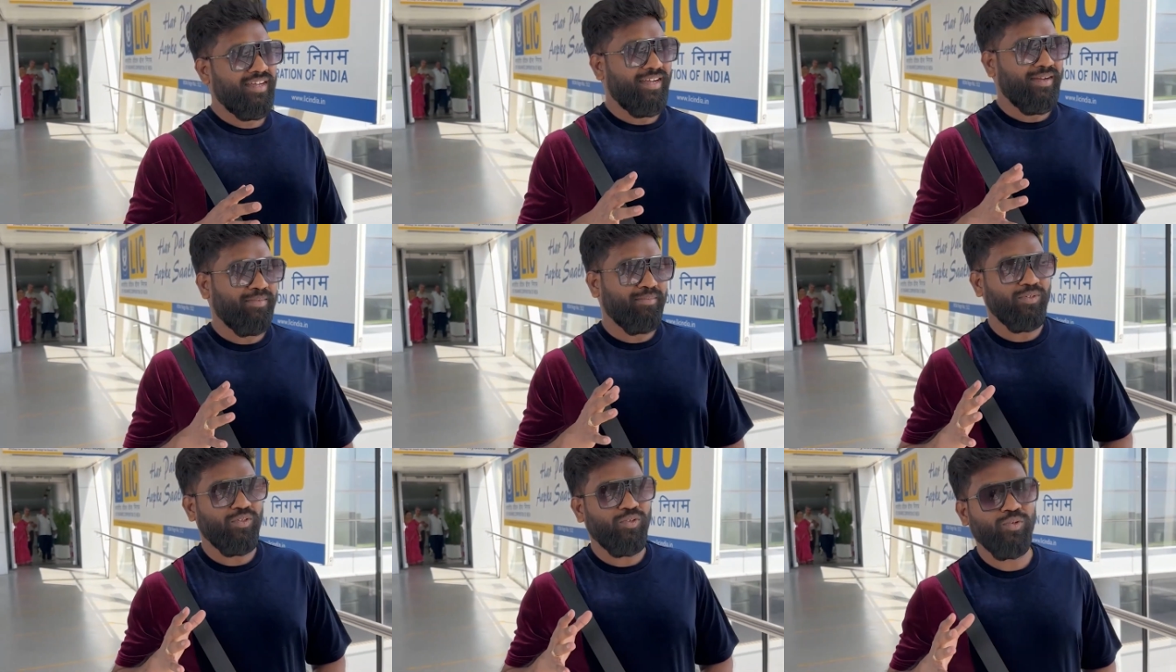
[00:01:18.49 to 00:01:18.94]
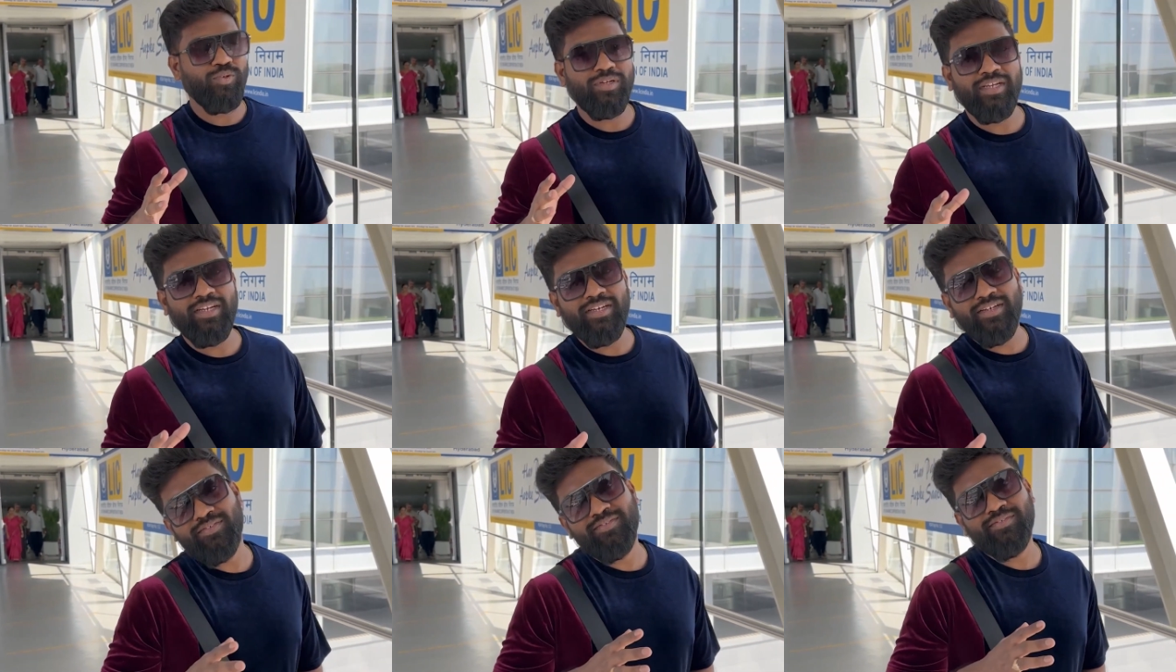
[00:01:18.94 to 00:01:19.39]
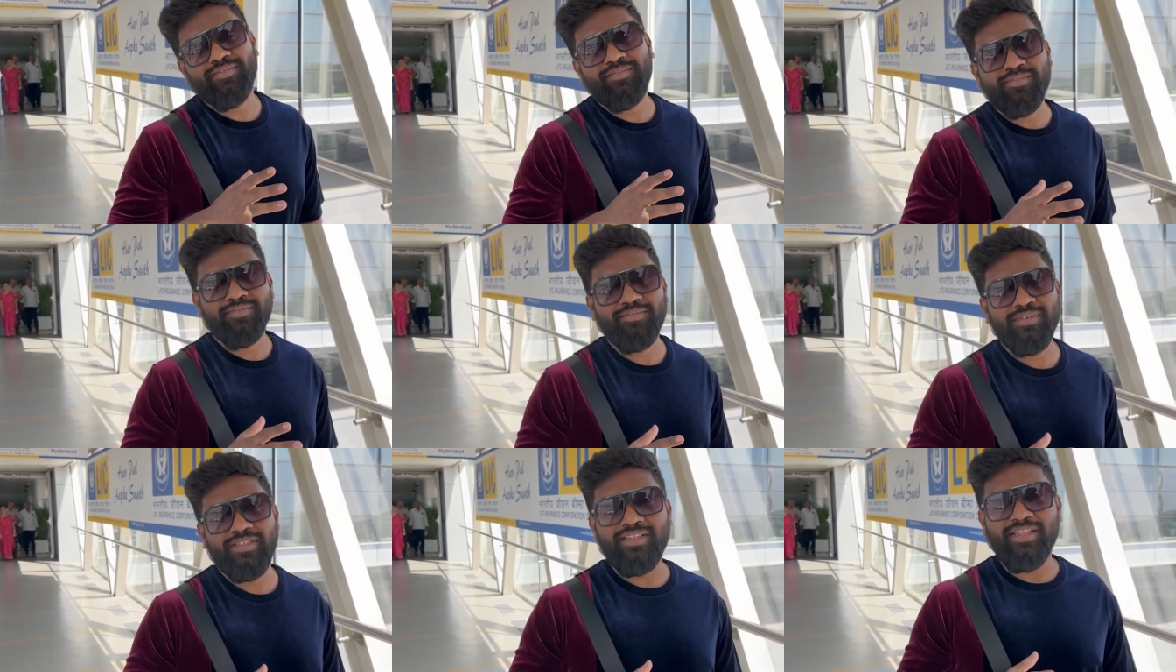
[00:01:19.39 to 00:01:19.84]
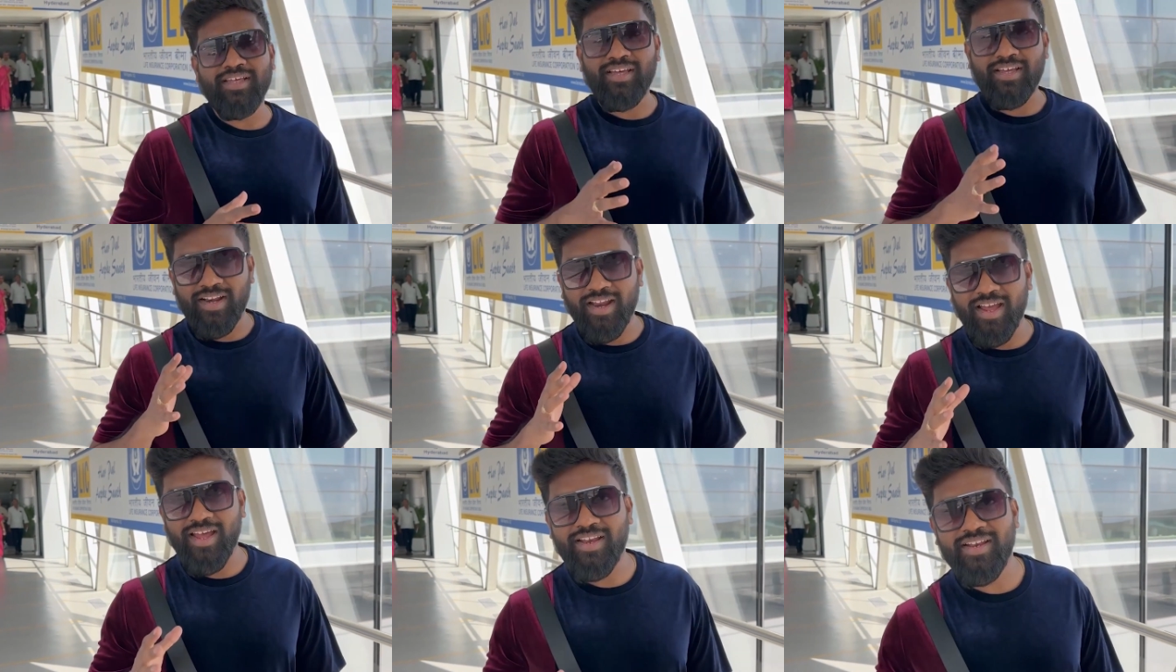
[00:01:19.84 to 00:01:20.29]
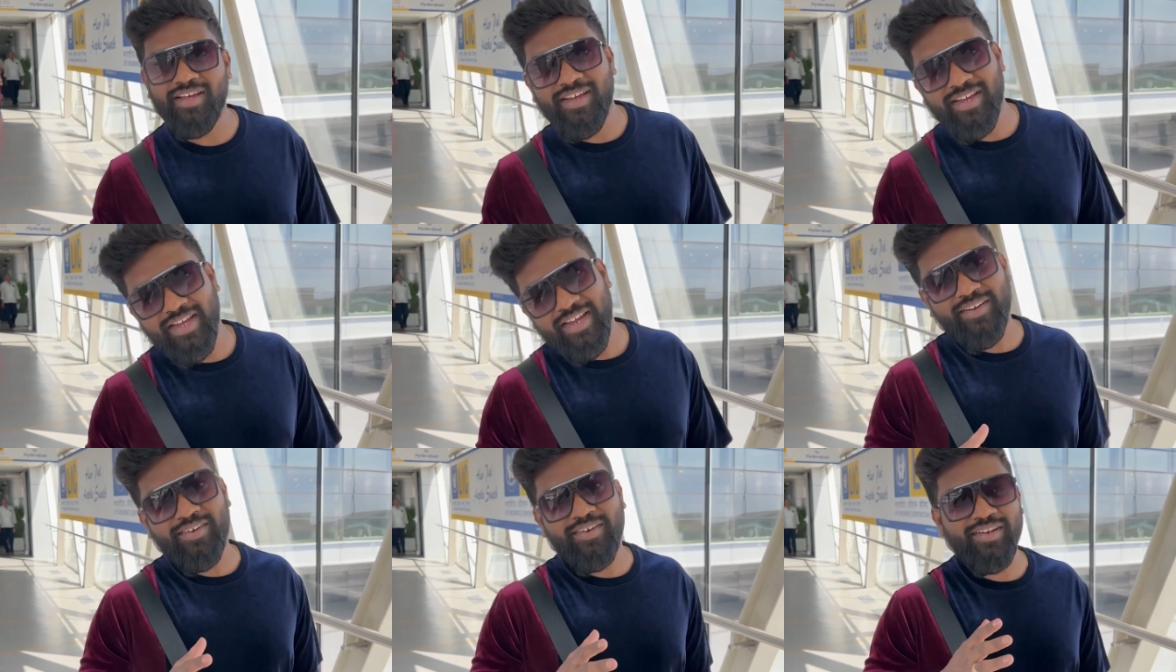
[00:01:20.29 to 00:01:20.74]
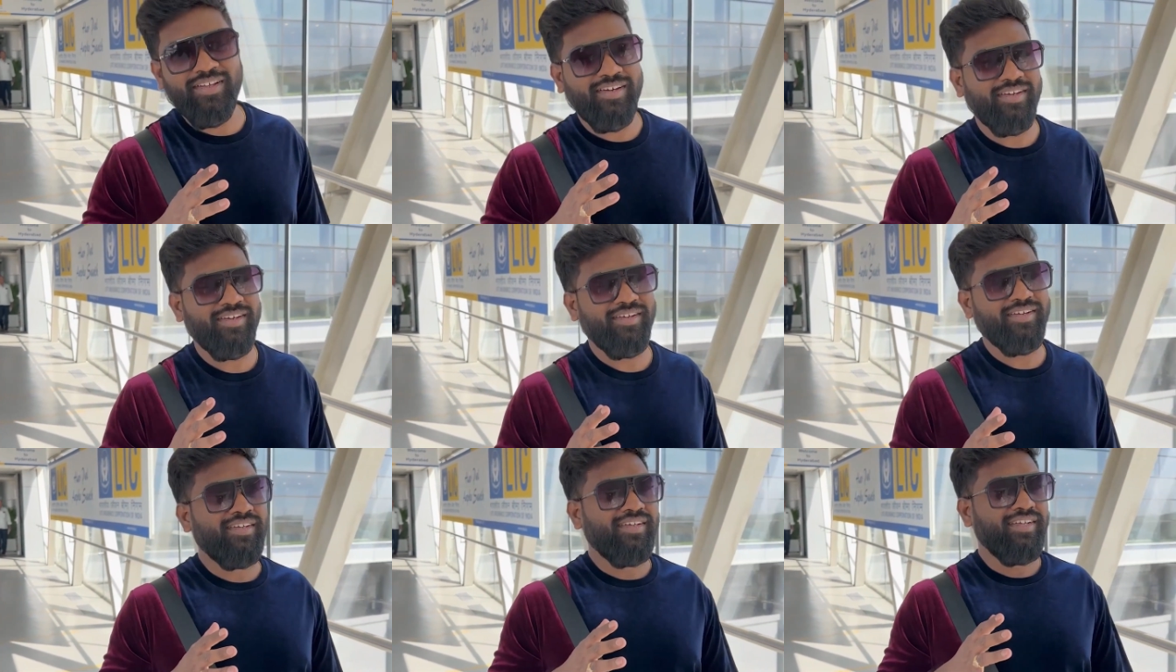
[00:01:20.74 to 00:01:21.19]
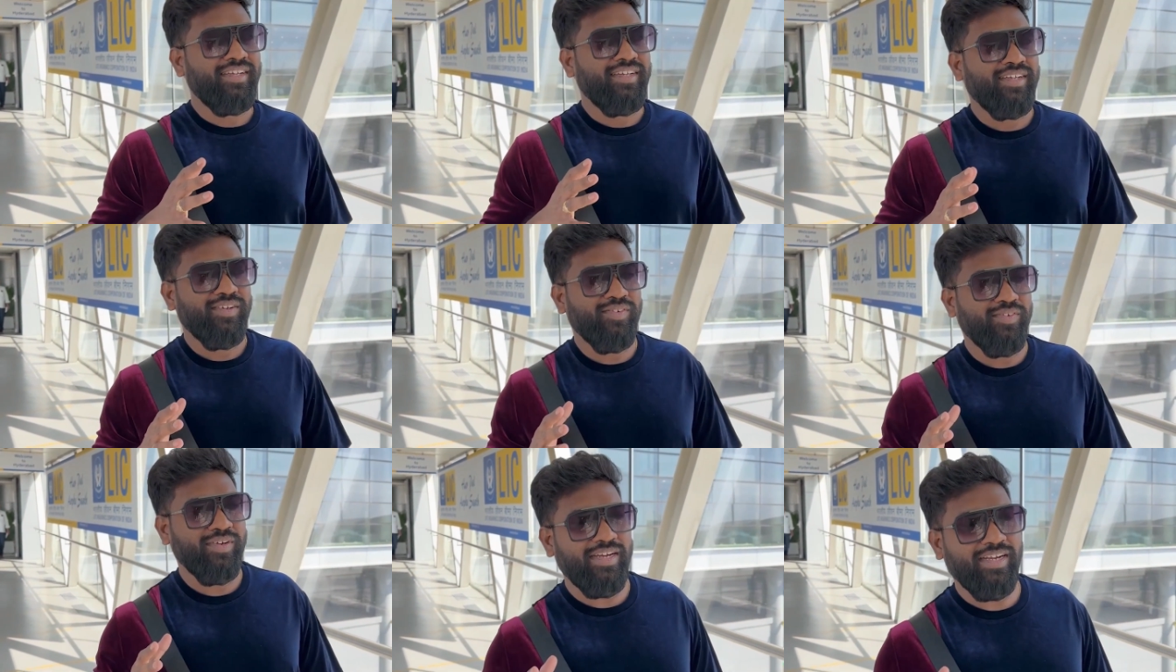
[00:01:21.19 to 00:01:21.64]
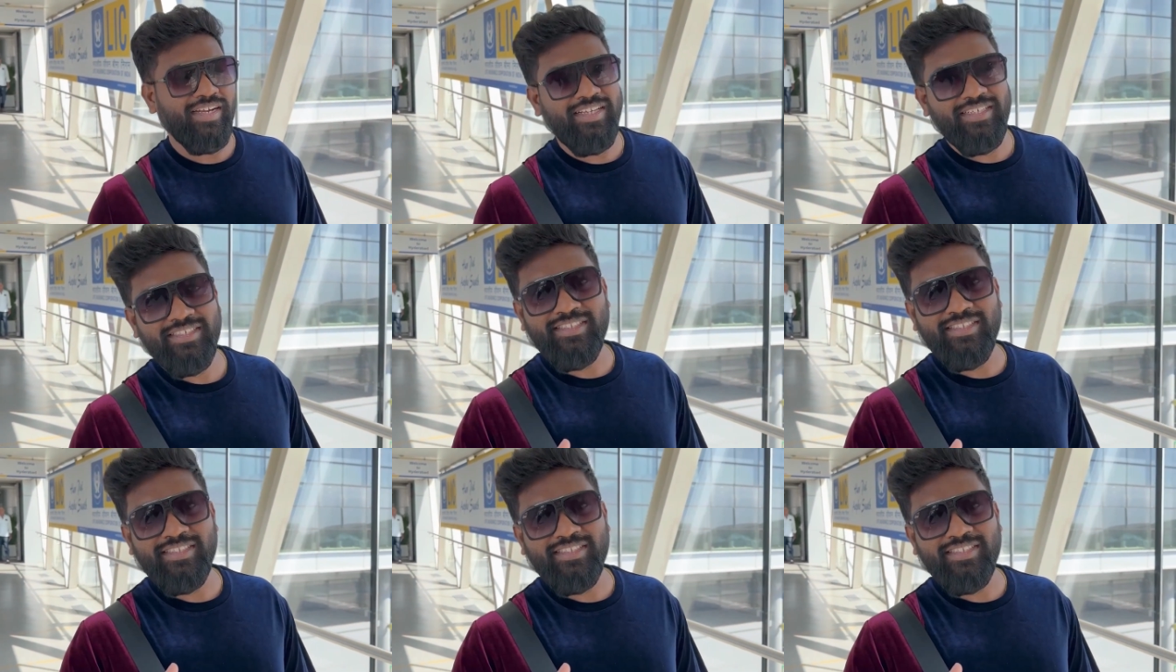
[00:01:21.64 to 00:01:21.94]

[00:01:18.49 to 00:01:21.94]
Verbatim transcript: and don't get with Rana and Venkatesh